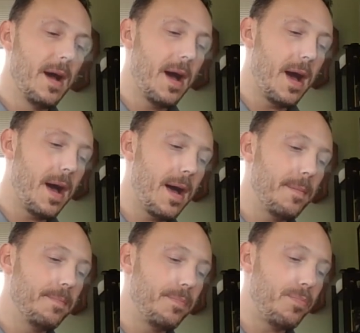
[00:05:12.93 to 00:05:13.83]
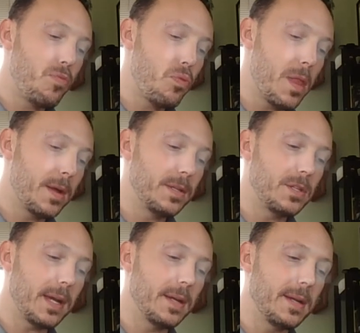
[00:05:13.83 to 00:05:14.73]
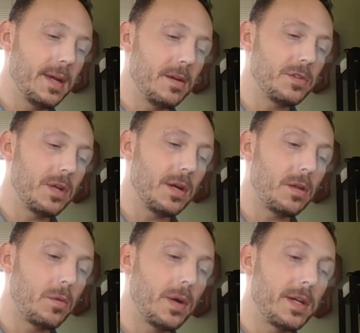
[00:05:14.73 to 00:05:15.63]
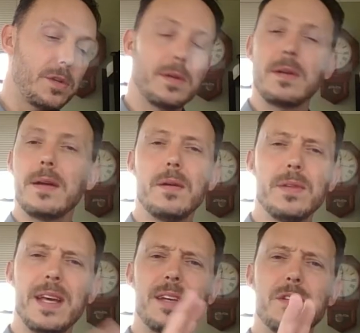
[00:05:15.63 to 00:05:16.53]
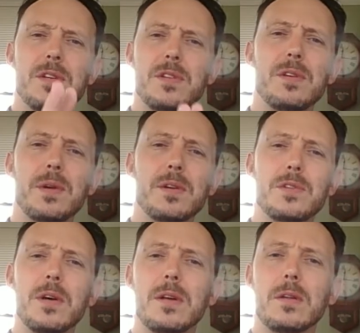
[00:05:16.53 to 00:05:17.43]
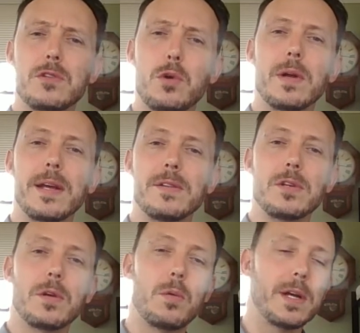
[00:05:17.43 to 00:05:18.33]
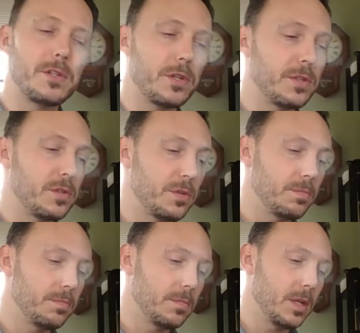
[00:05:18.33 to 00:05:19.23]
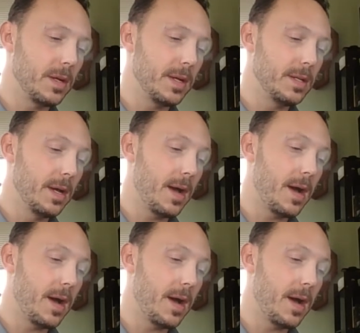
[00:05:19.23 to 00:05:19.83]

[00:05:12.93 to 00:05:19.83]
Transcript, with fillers: Um, second Aristotle question, and I only asked you two Aristotle short answer questions, right?